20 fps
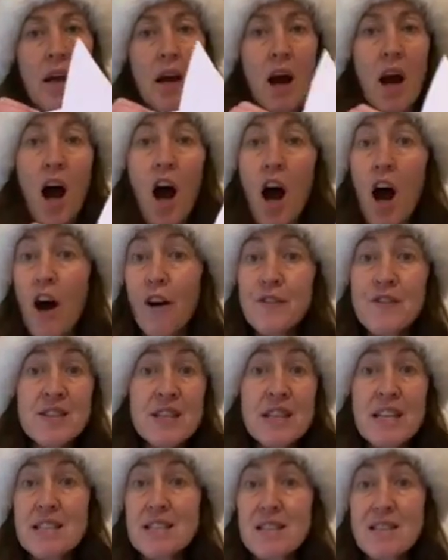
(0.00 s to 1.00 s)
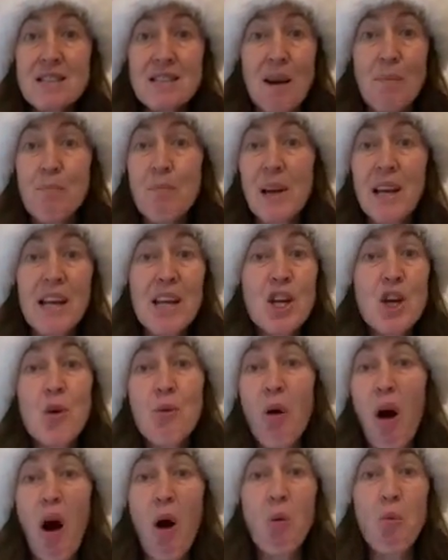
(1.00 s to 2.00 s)
After this assembly,
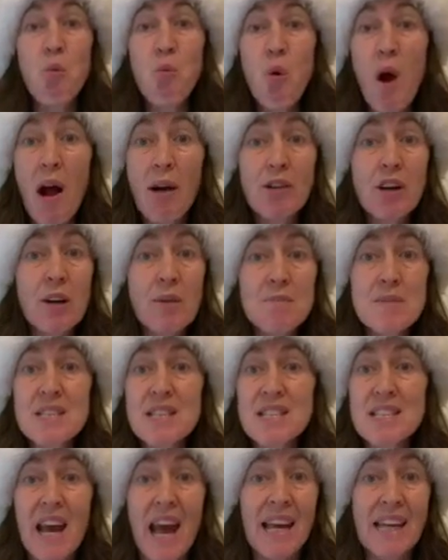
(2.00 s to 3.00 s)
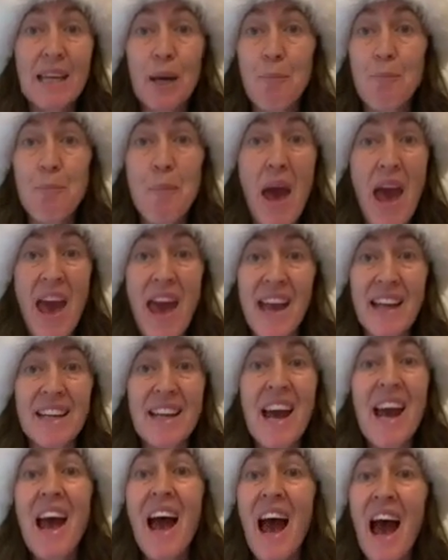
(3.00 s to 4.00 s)
you are welcome to take a
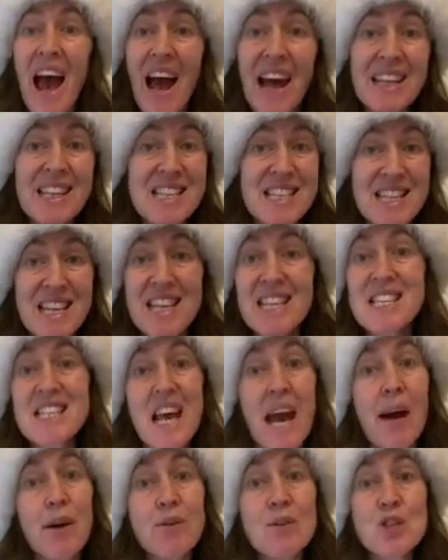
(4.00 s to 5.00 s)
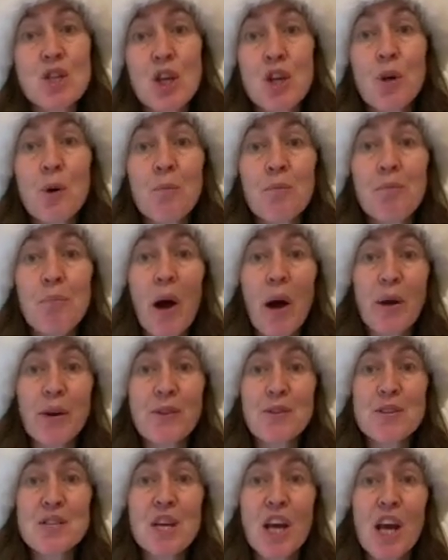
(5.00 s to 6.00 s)
pen, add detail to your
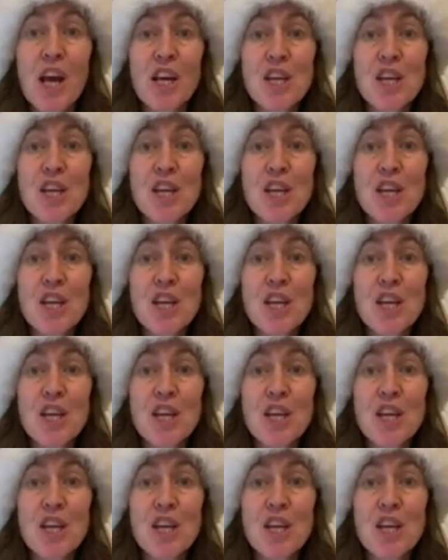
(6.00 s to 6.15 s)
boat.